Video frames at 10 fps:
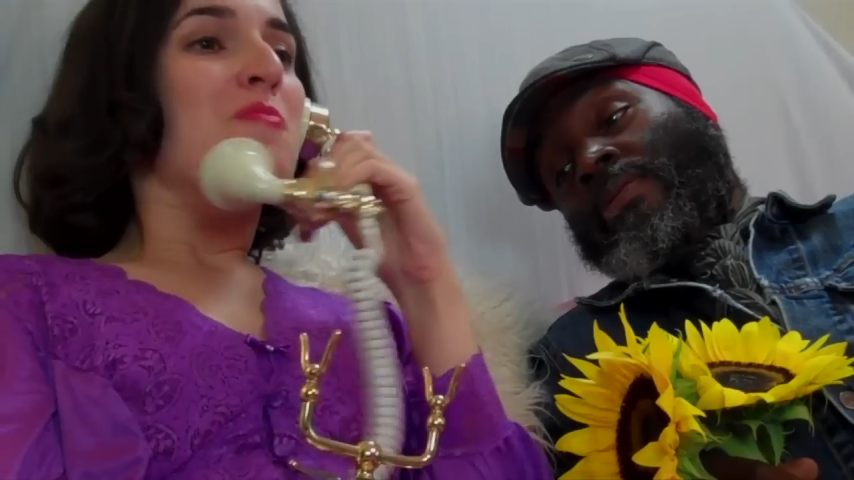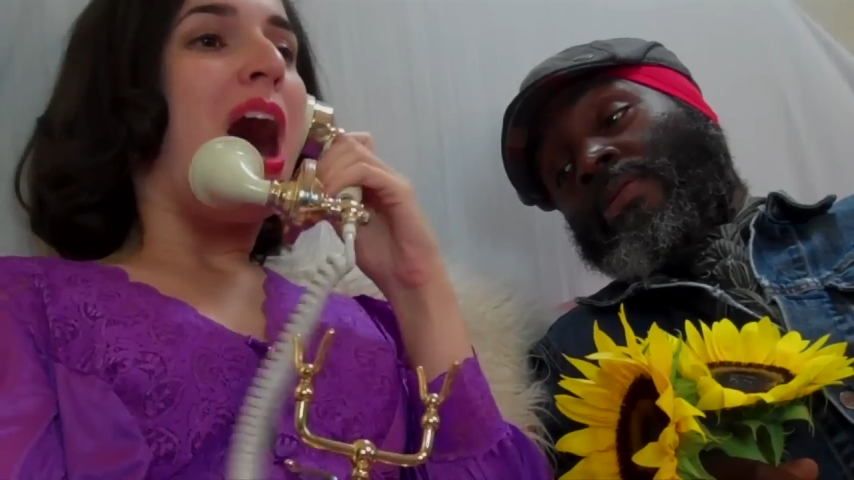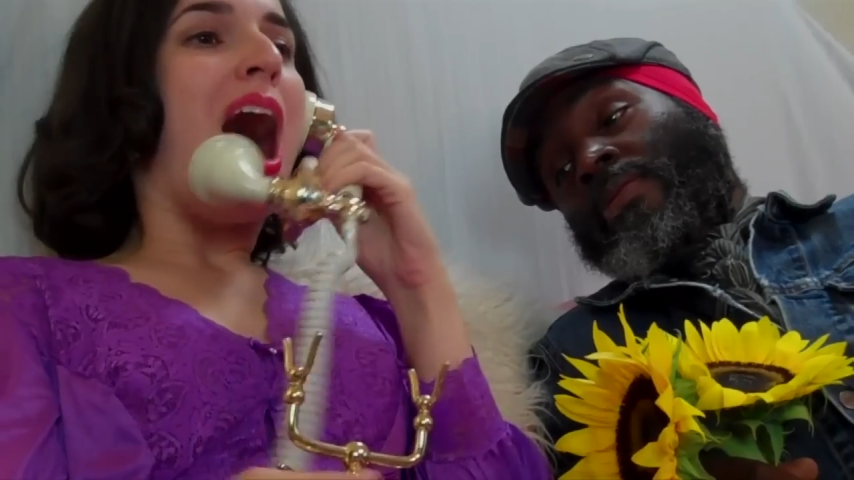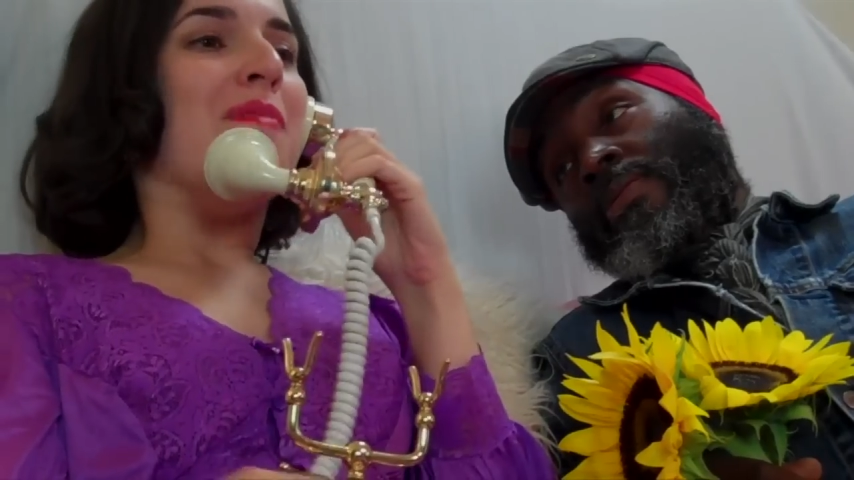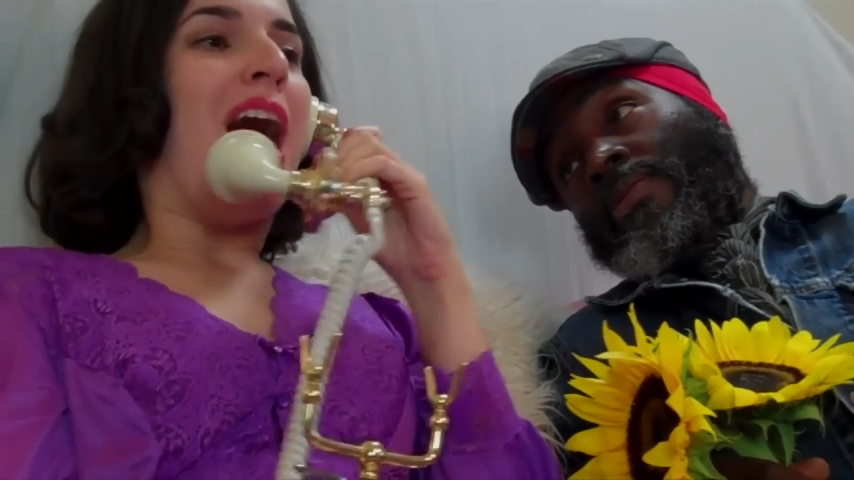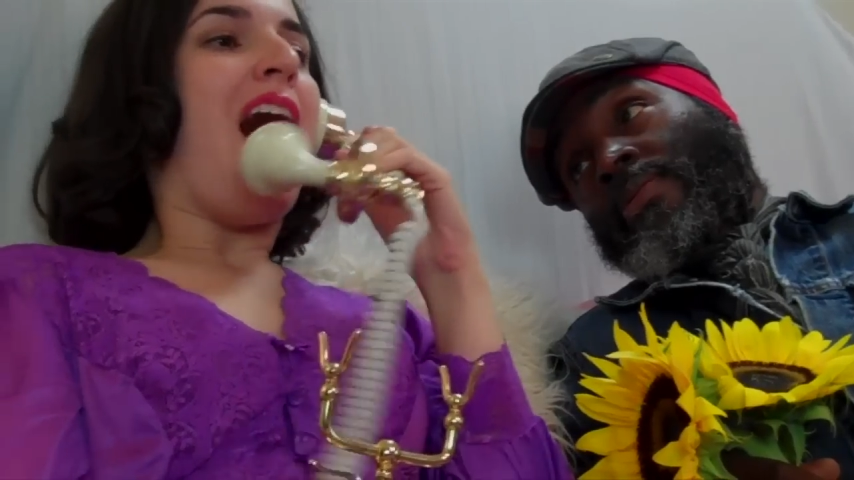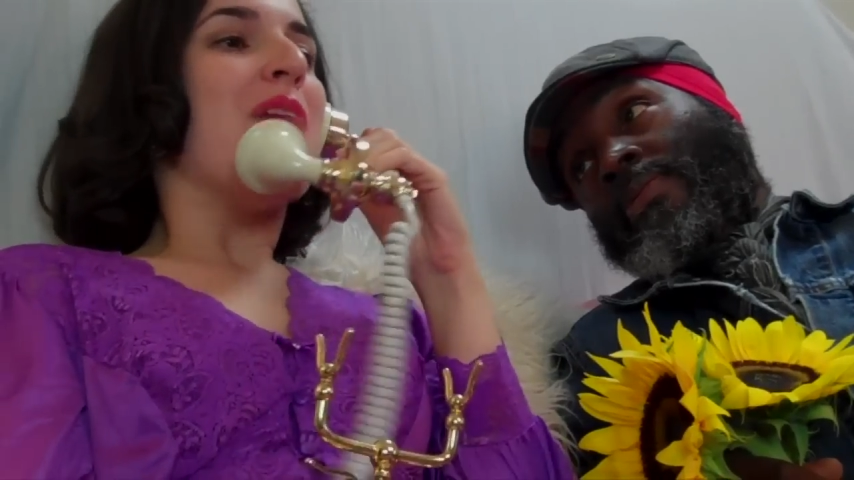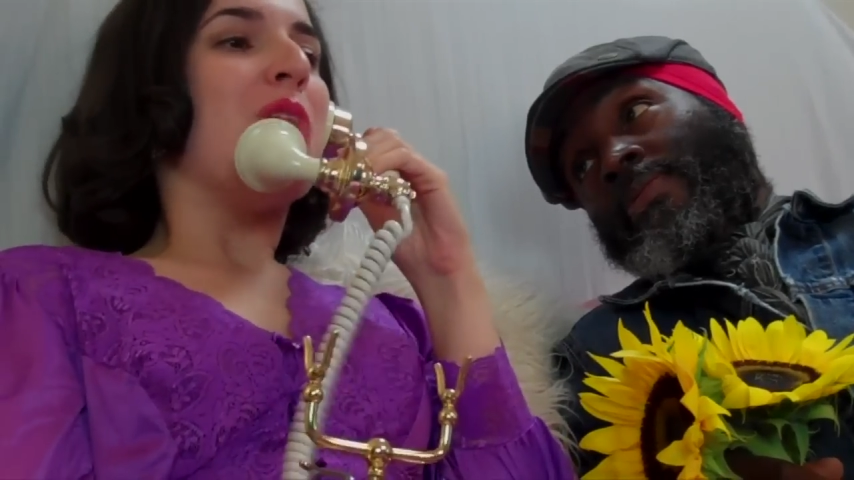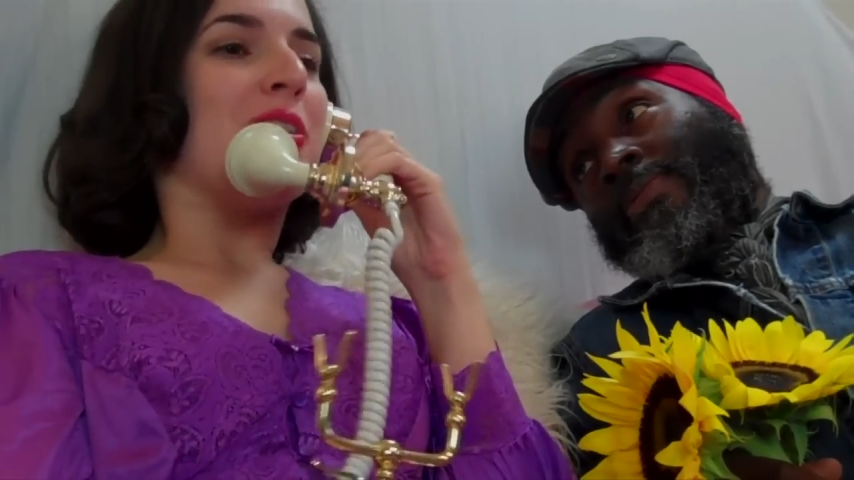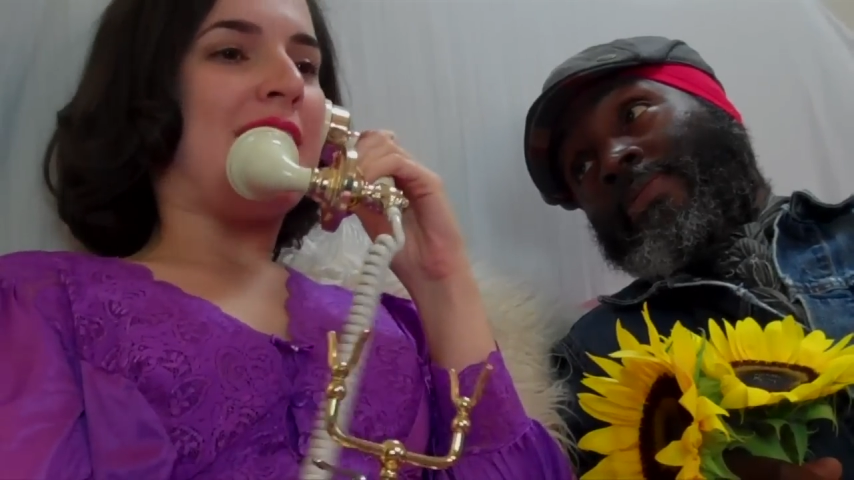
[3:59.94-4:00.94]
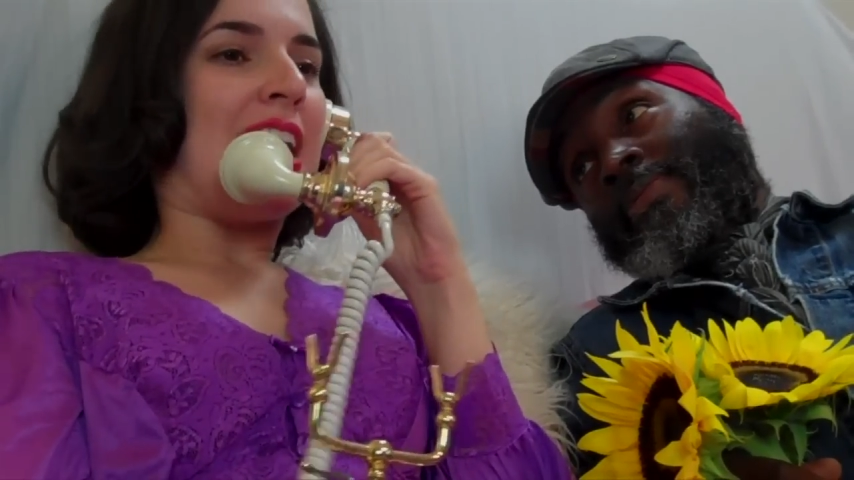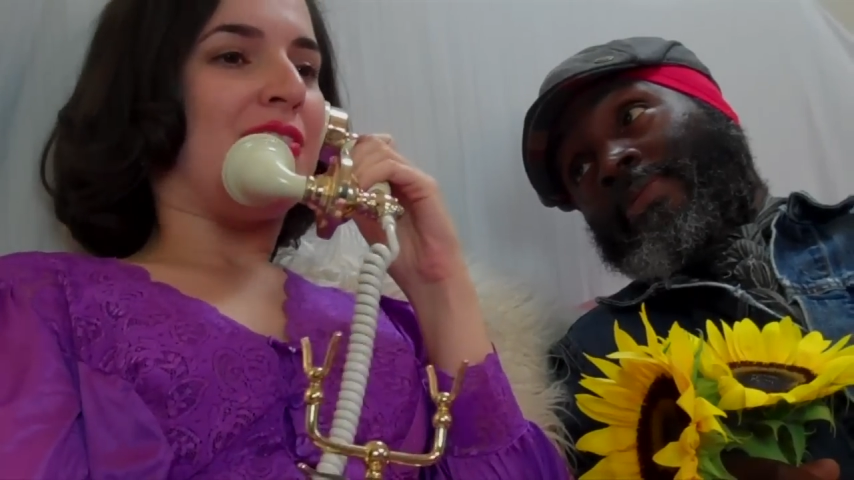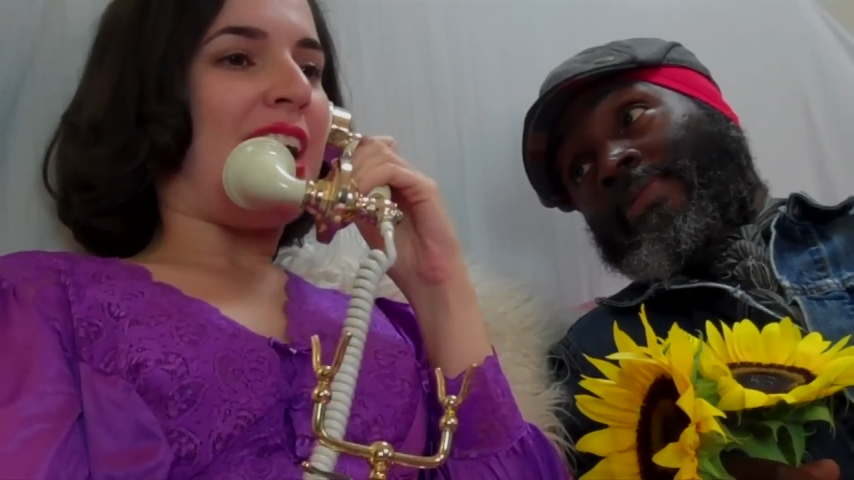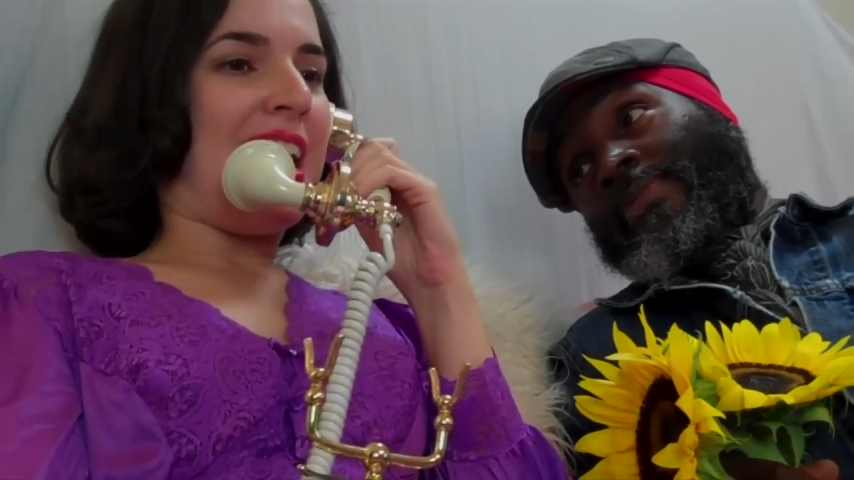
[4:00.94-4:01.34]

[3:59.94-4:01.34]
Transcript: Mom, I broke Dad's